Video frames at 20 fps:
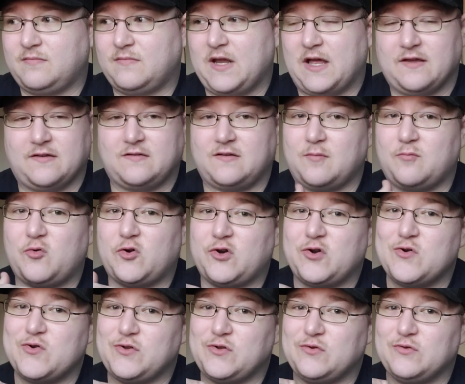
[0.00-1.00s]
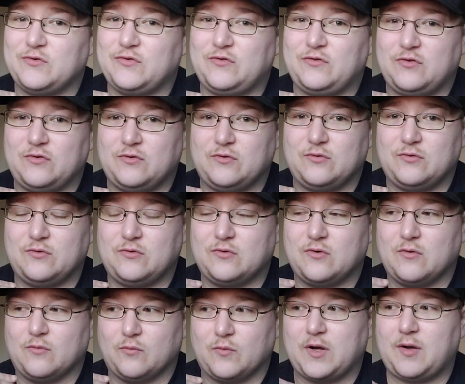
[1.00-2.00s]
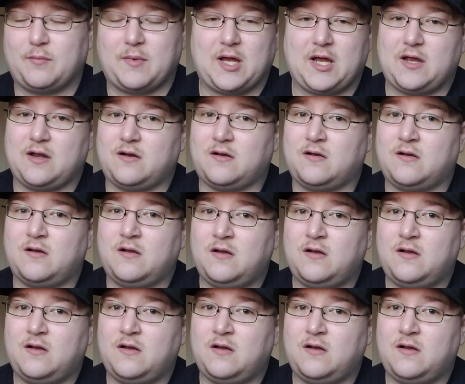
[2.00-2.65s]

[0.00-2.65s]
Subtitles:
as someone who used to reman